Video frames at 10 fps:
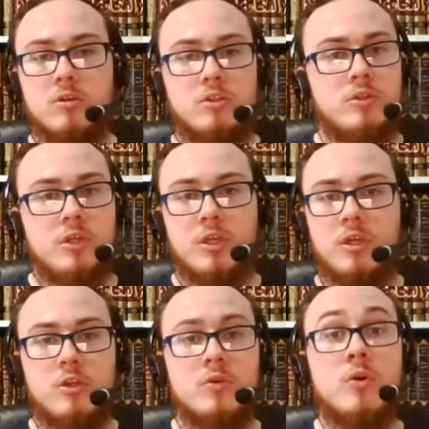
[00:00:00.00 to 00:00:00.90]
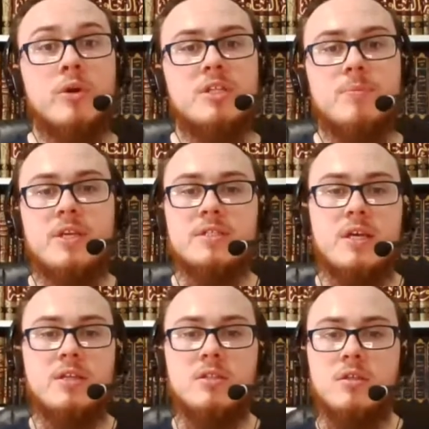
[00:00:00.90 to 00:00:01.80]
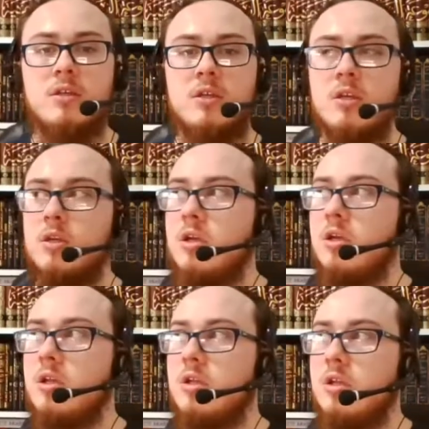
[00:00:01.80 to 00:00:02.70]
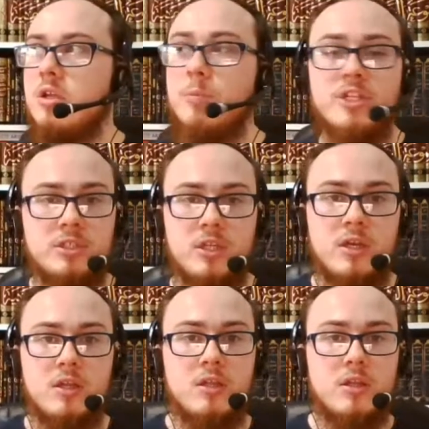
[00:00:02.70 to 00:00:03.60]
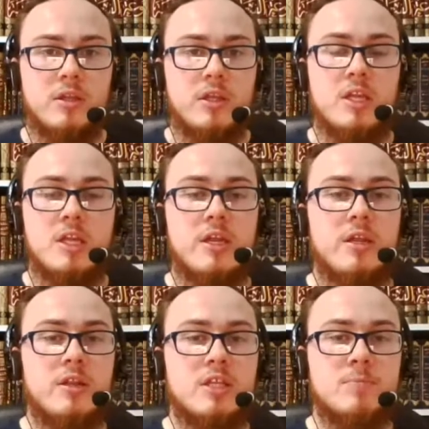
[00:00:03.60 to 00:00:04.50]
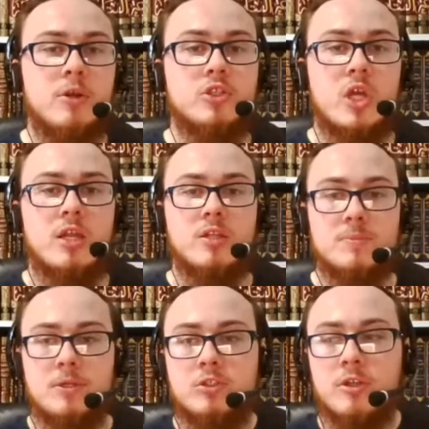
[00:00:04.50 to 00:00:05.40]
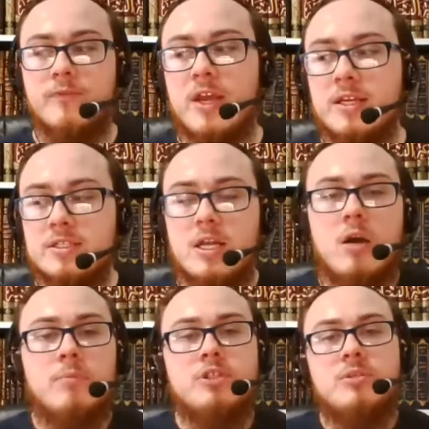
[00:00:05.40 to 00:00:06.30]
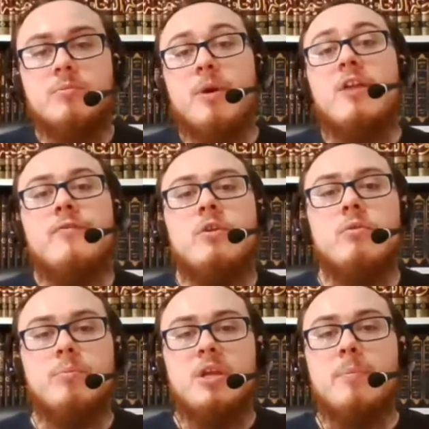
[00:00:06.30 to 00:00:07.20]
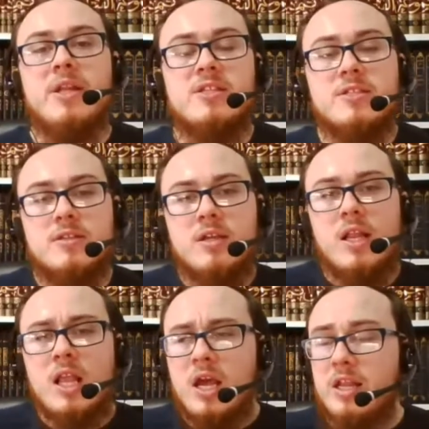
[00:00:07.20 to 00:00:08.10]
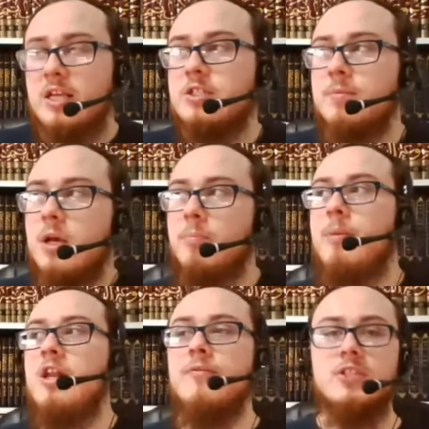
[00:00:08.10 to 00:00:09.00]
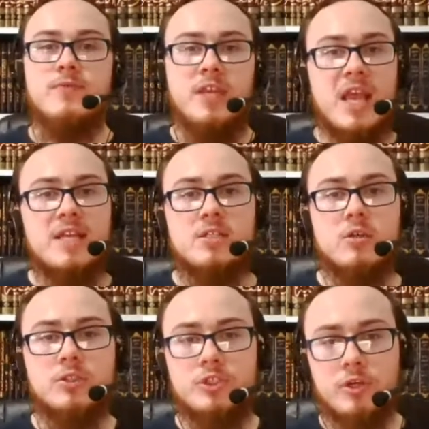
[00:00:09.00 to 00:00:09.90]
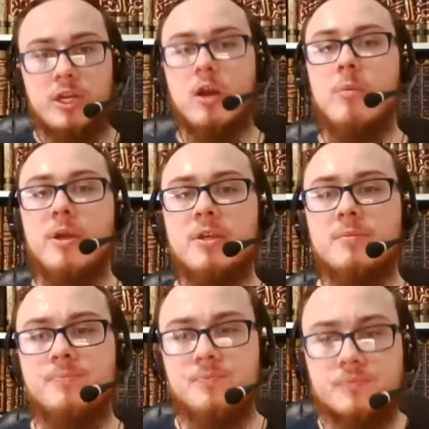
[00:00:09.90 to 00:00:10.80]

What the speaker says: You know what's being said. Imagine that. The spiritual effects and how much it would benefit you would be immense. And I think that's something that many of us forget, is to concentrate on Arabic.